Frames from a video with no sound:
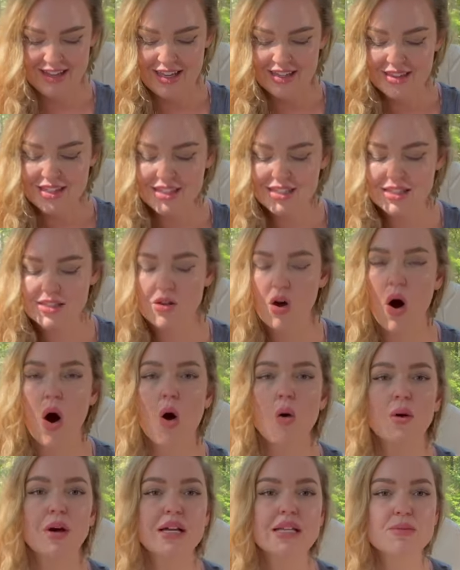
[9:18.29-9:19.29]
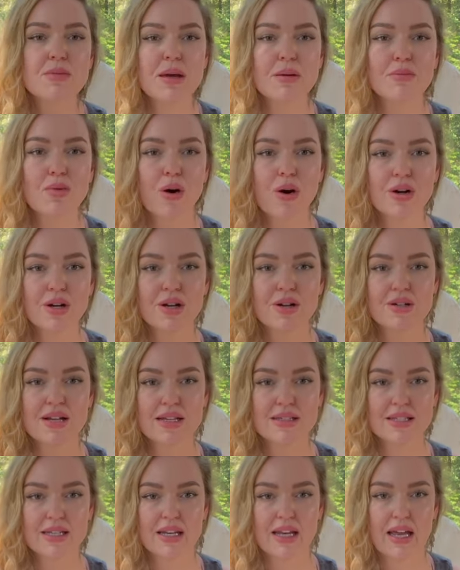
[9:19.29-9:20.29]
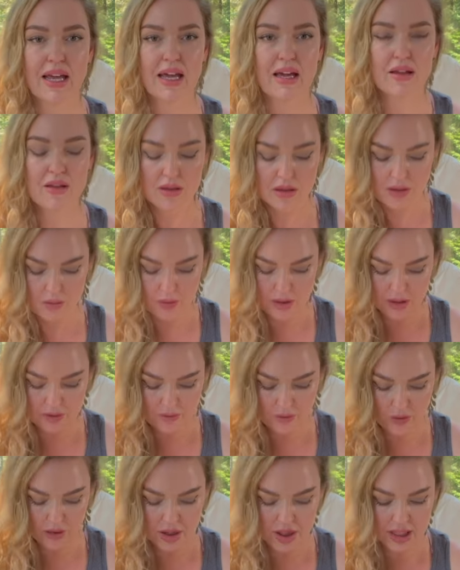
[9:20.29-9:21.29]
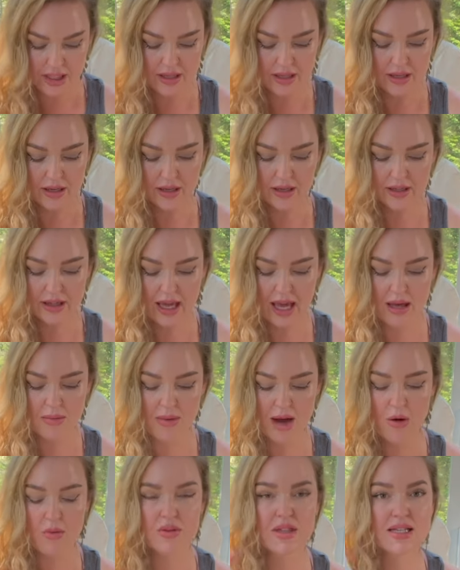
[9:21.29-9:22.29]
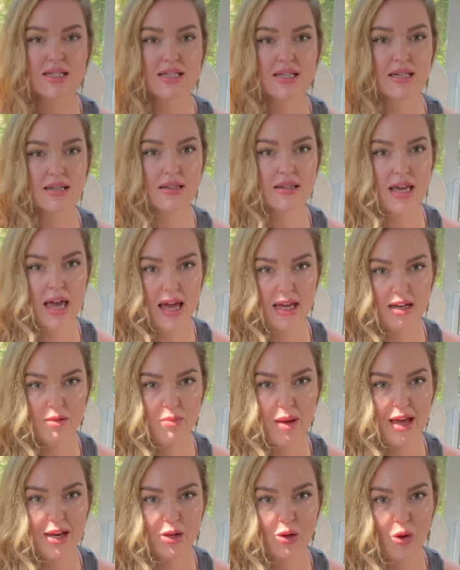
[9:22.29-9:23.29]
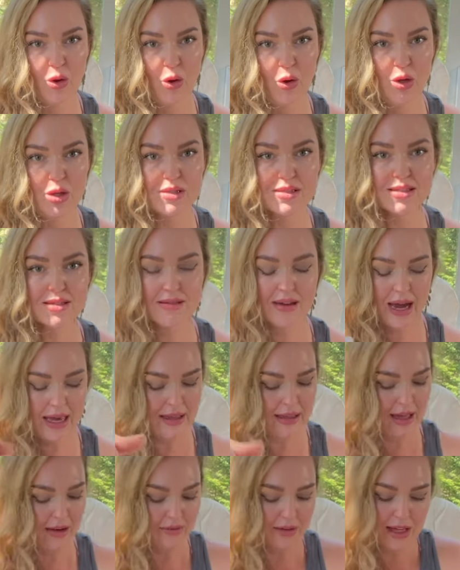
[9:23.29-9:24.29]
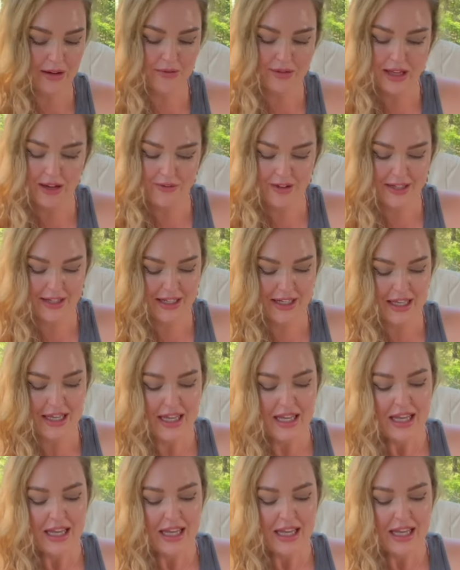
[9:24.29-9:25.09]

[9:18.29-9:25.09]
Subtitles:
This has always been part of your destiny. The Wheel of Fortune came out with the Eight of Pentacles. I love, love, love it.